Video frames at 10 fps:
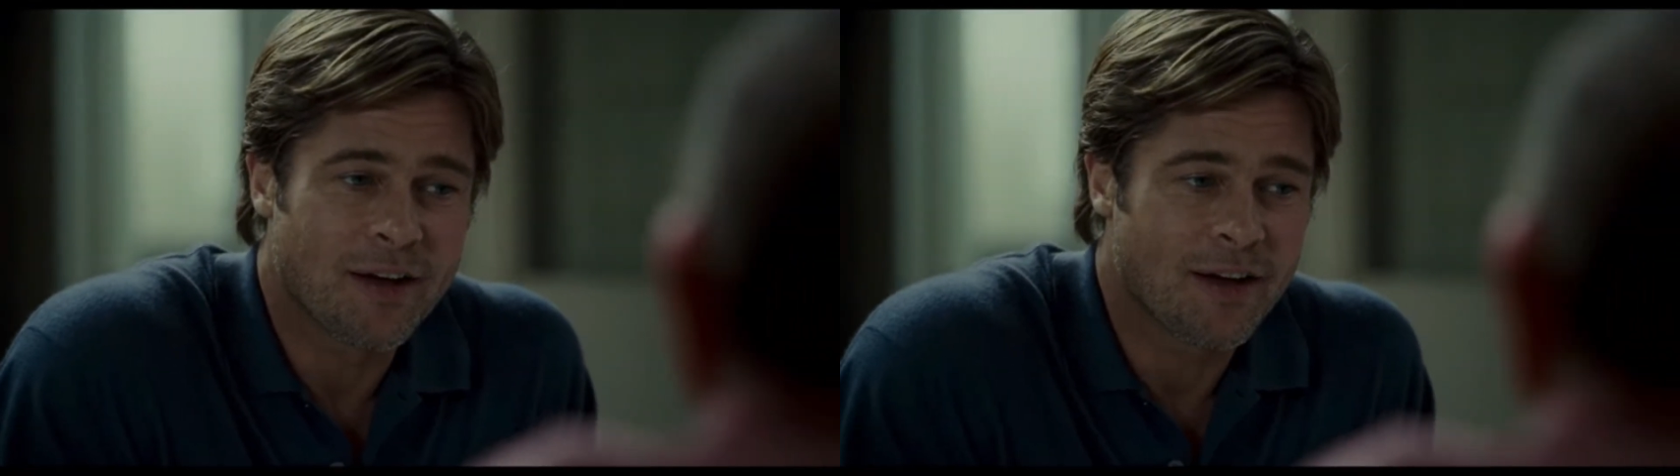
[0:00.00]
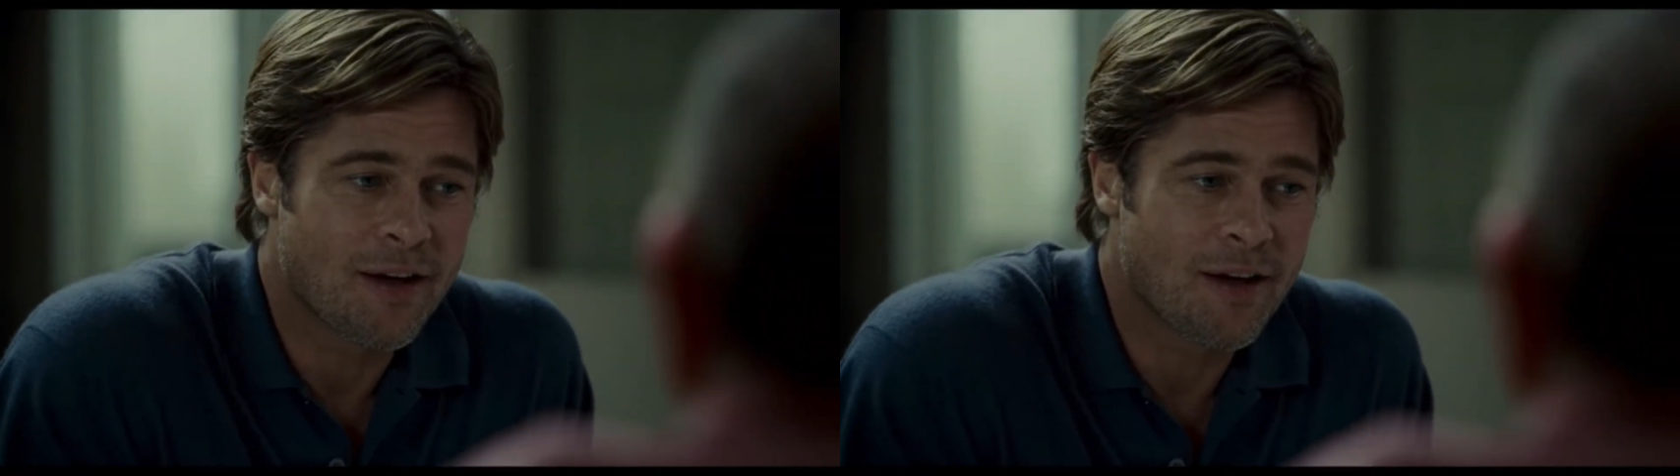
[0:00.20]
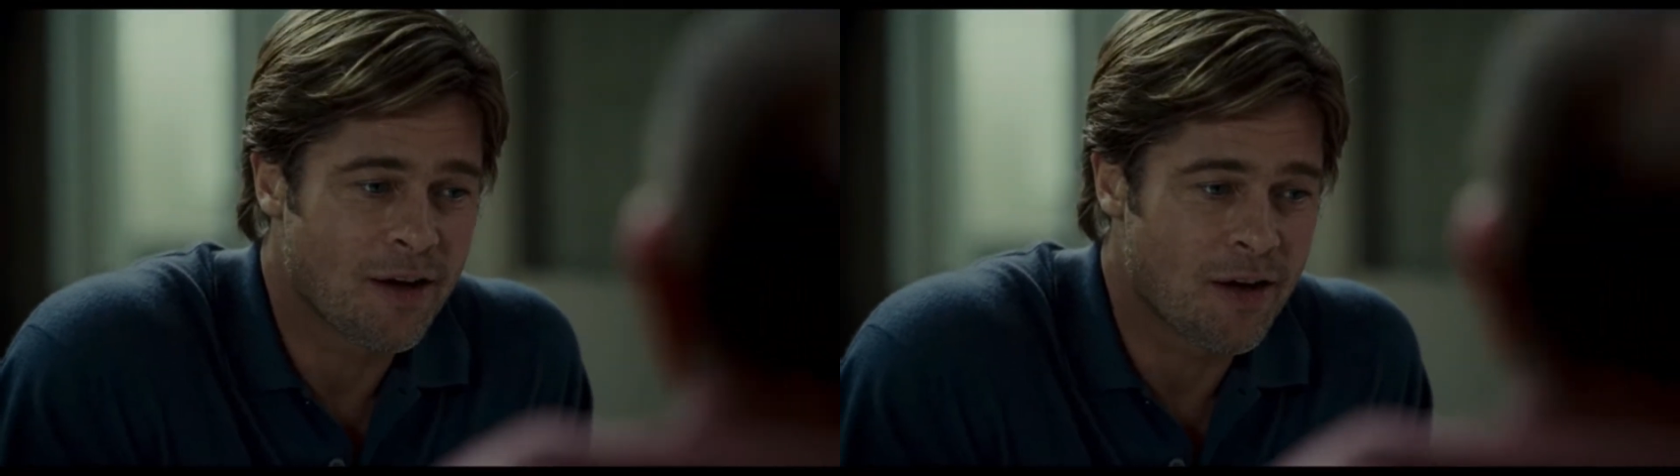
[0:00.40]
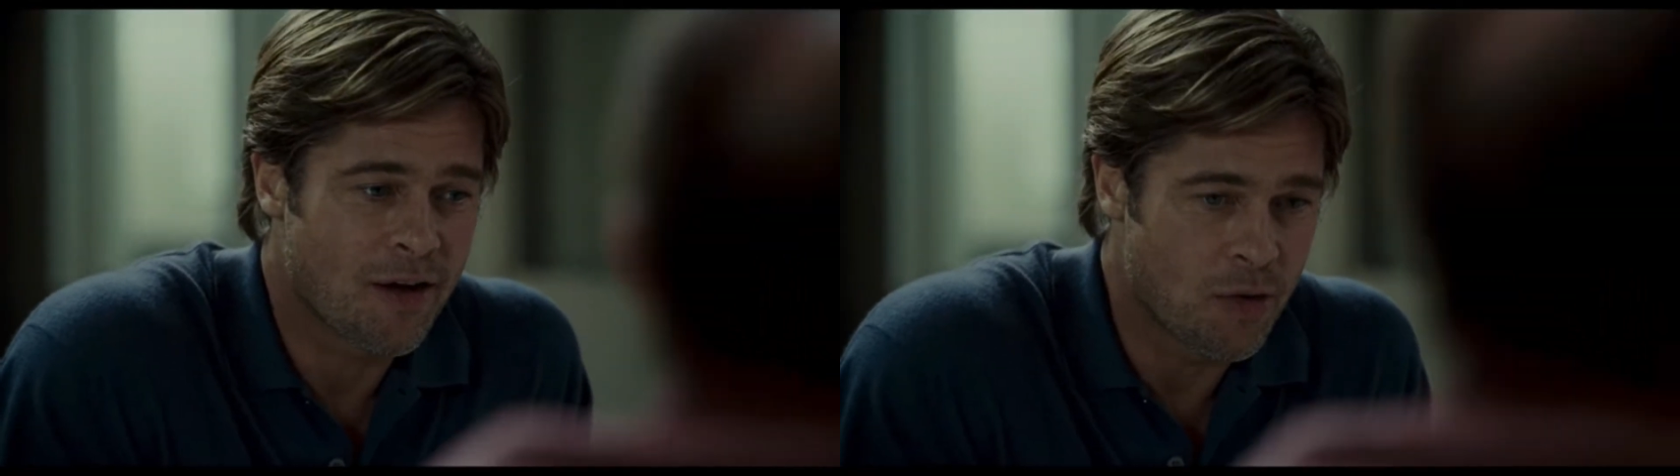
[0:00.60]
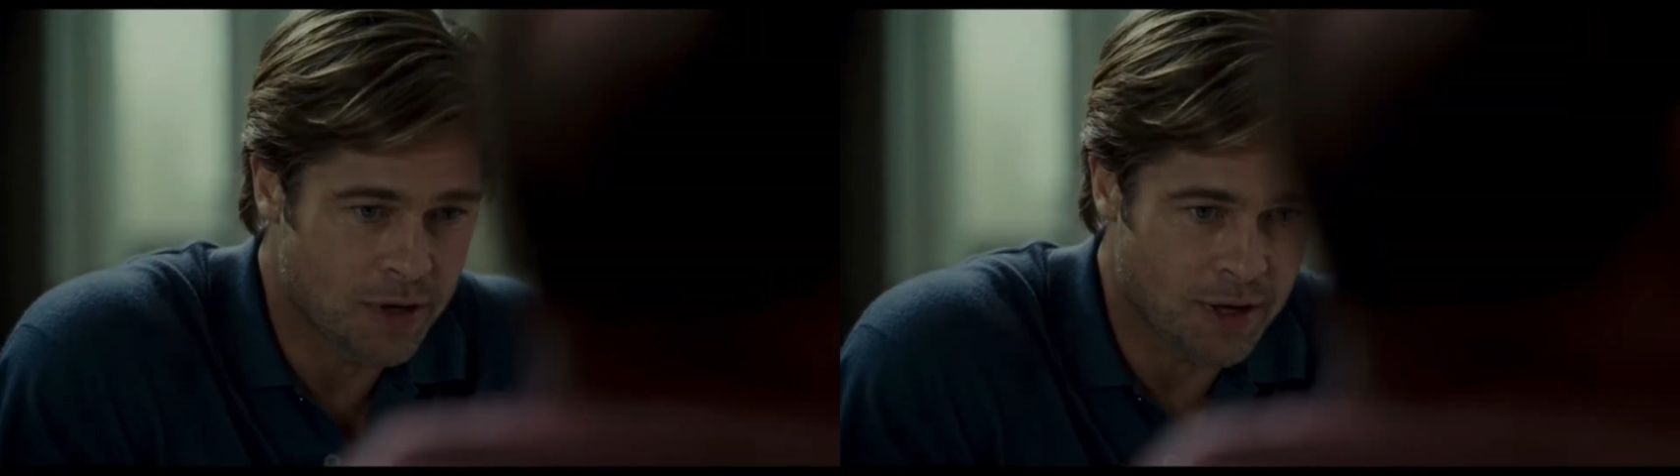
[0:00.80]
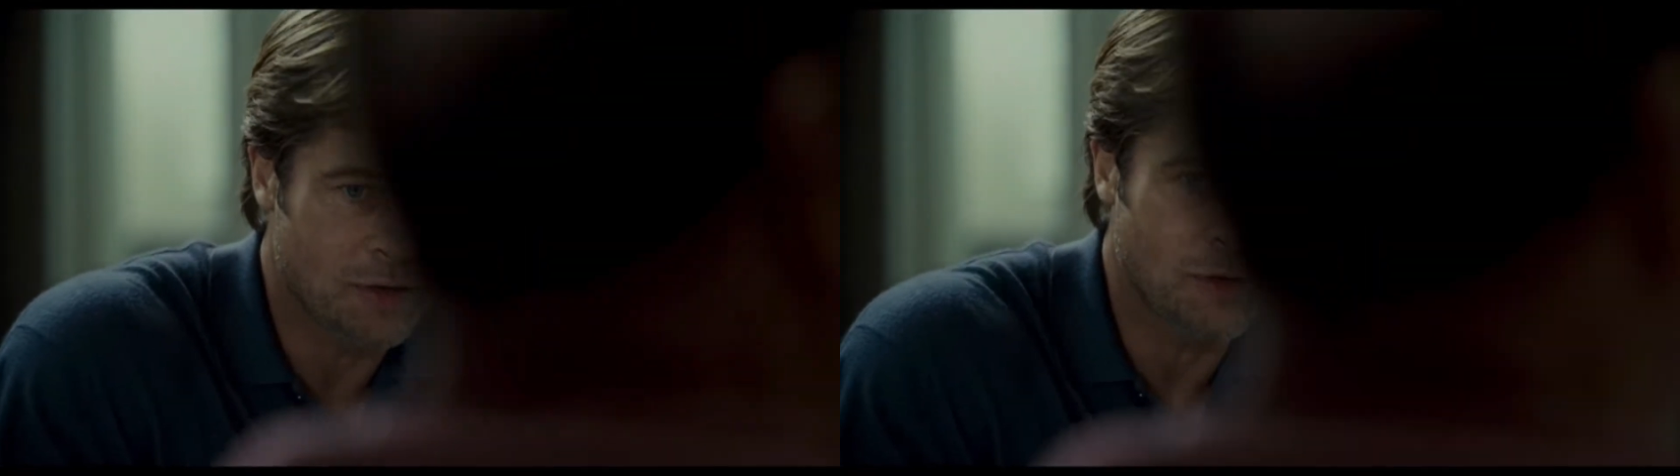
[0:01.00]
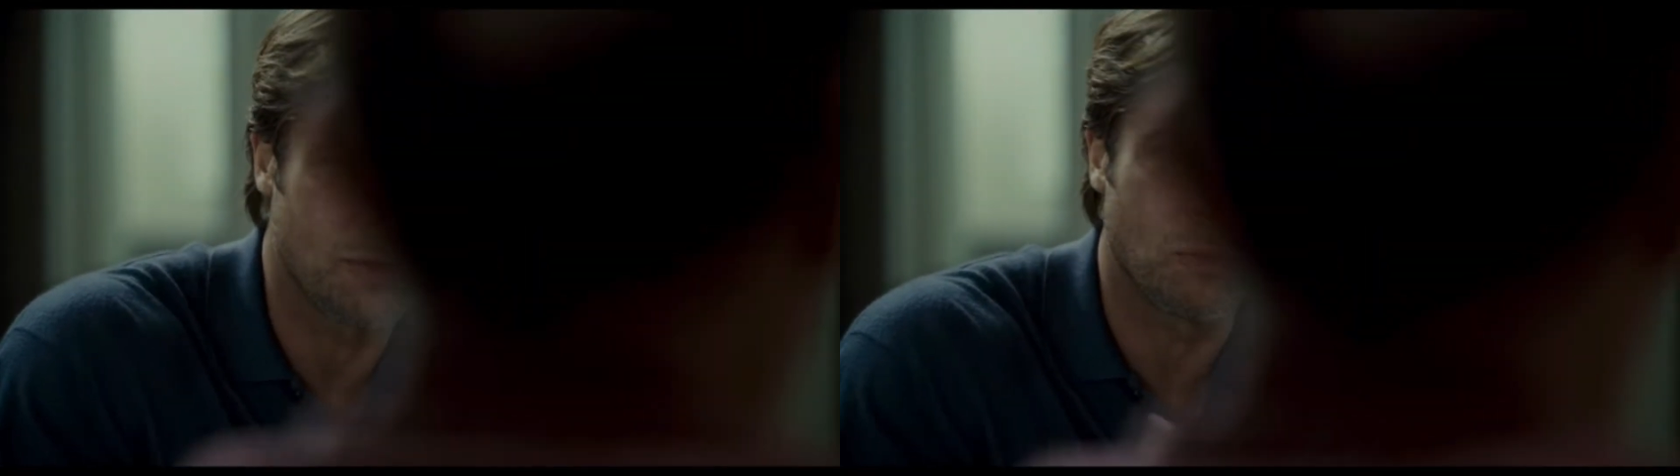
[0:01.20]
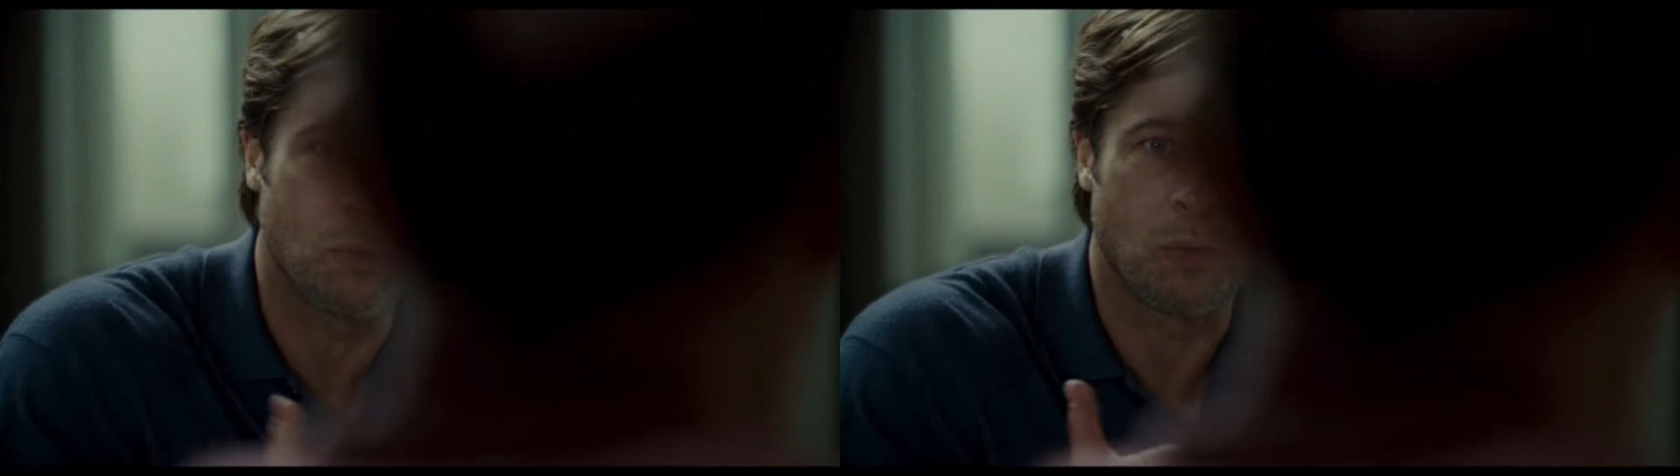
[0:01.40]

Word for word: I mean. Okay, good.